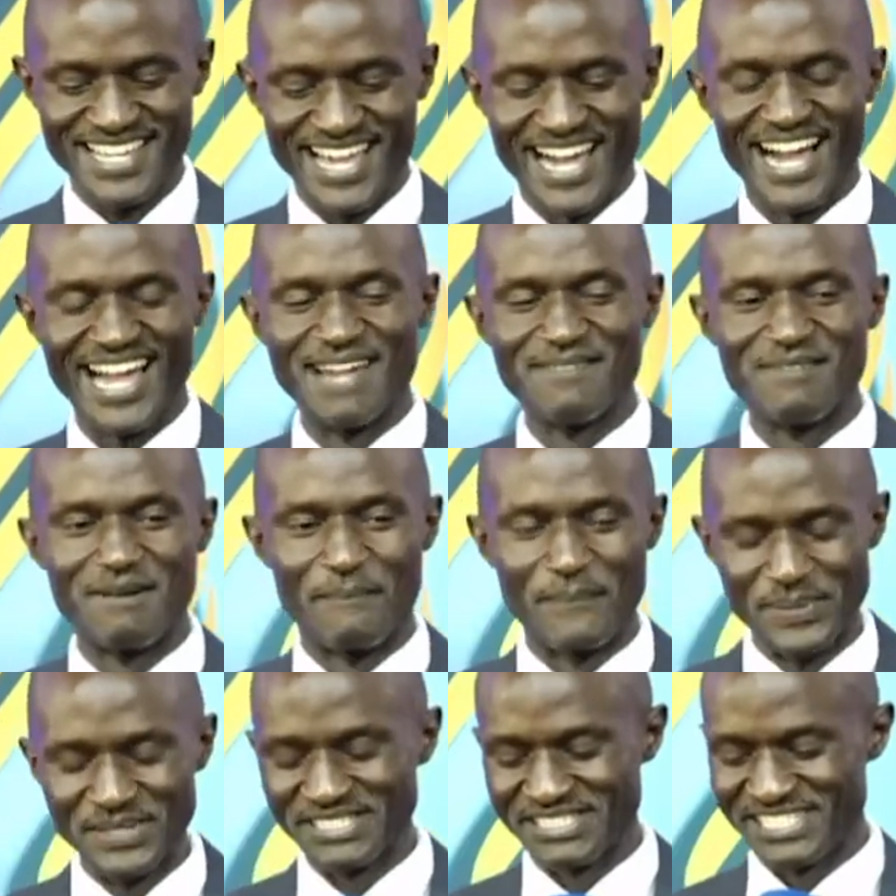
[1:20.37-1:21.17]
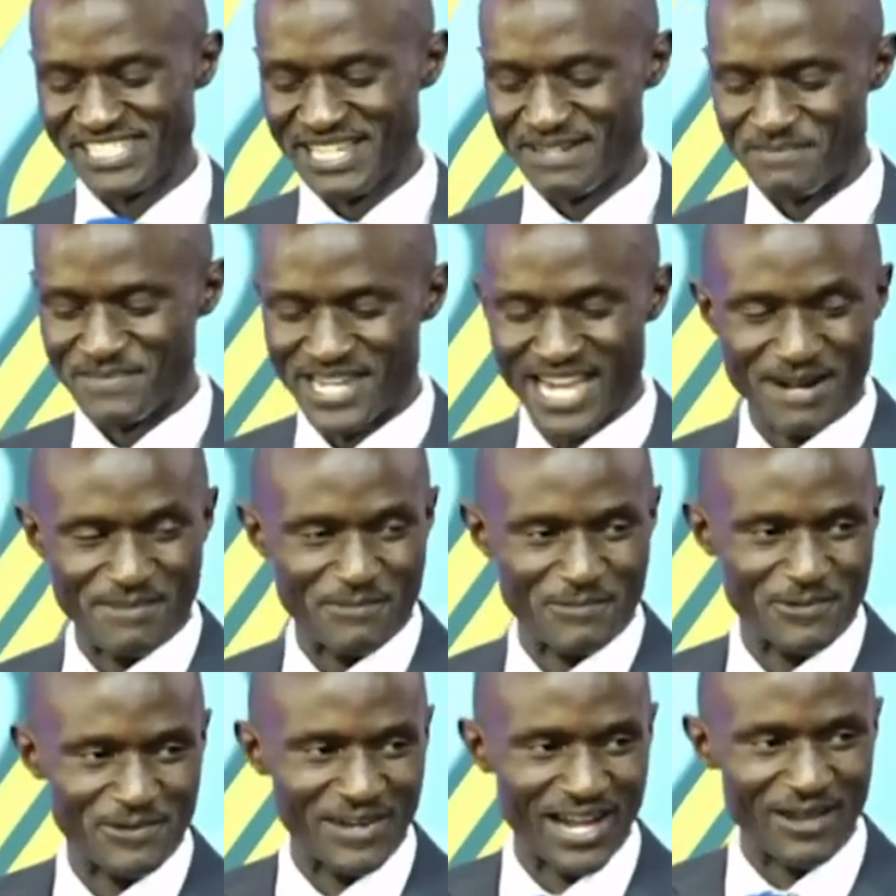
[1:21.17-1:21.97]
I am a PCM
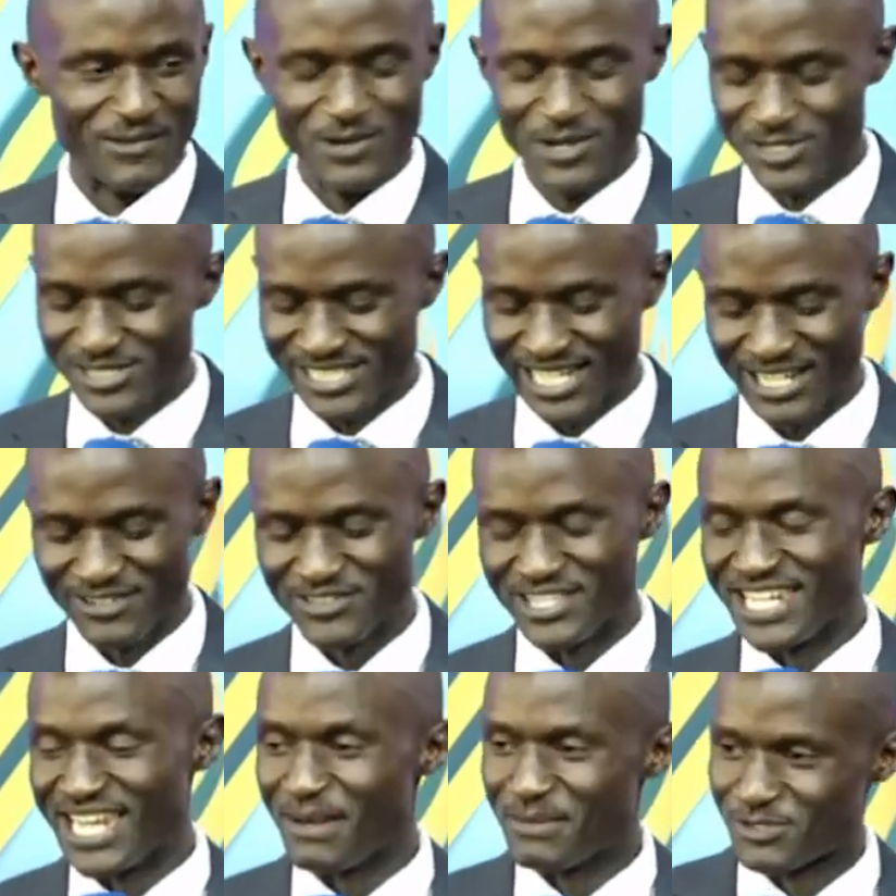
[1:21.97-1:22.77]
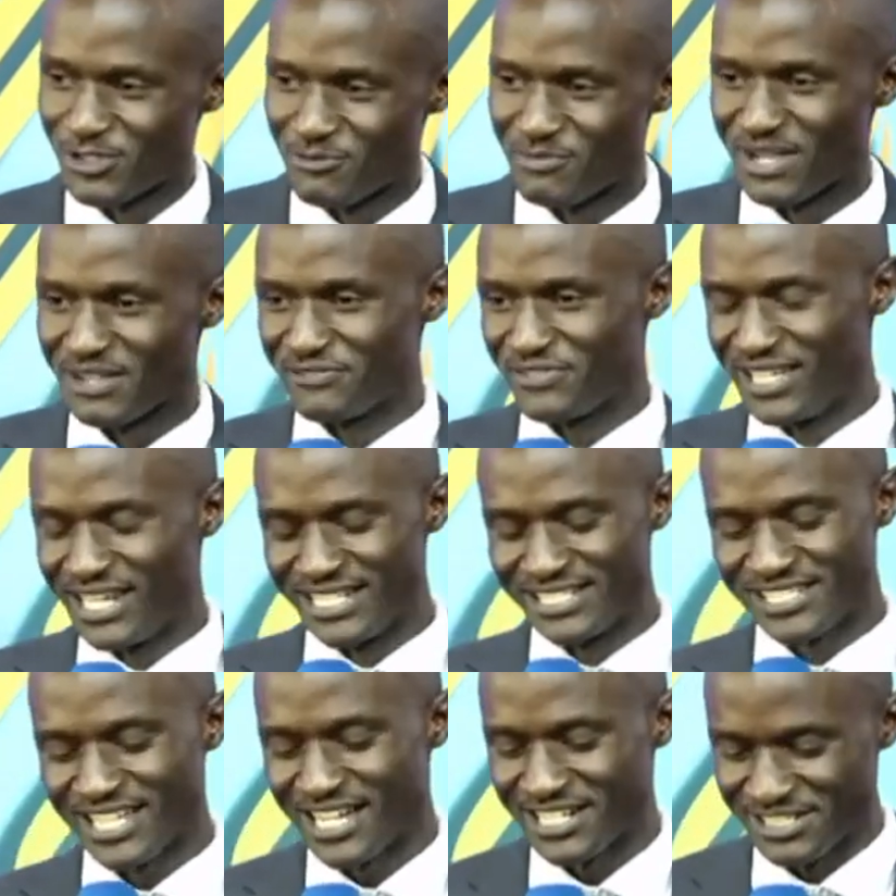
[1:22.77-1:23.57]
damu. I will not tell you the names of my
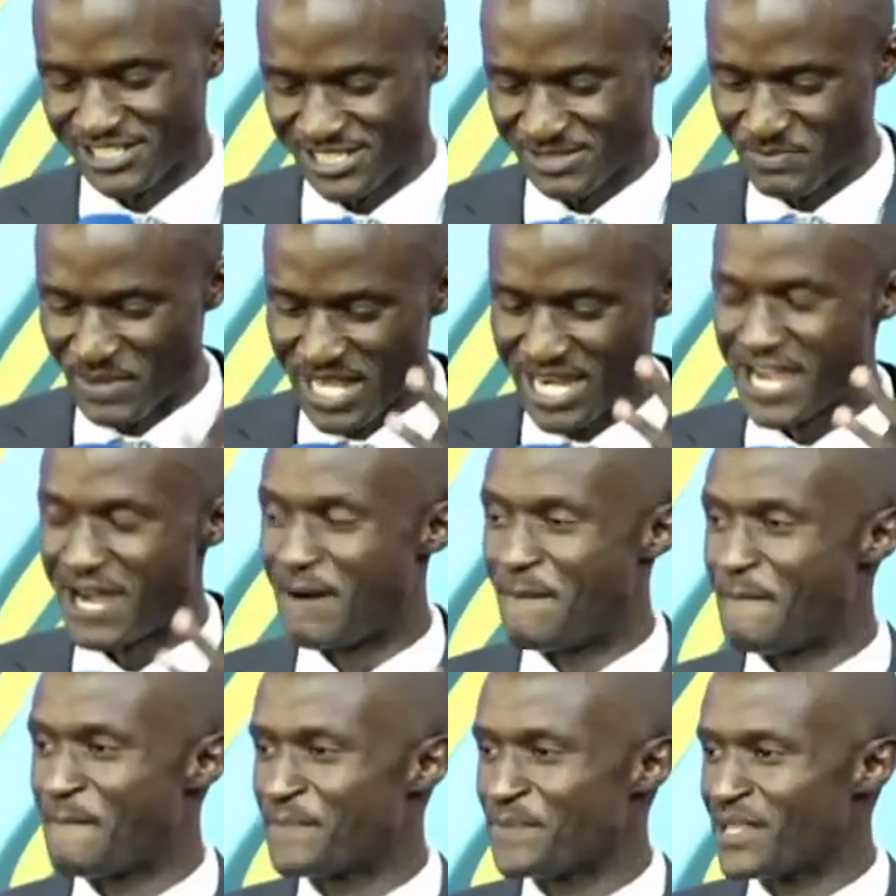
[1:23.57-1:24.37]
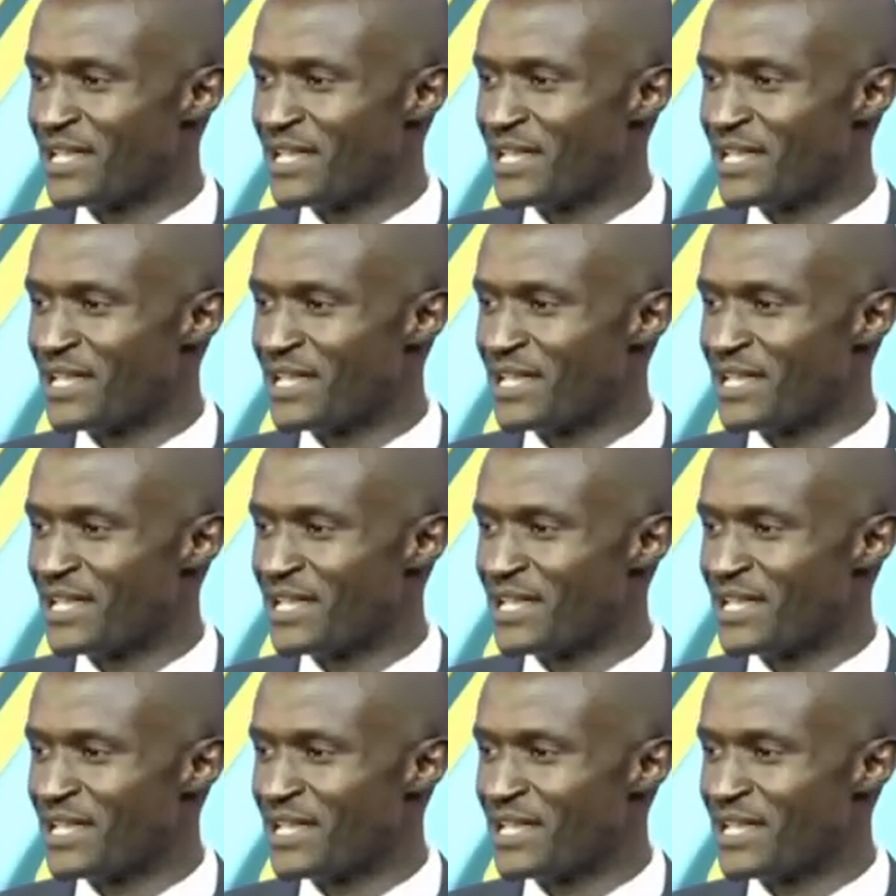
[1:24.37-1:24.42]
village churches, but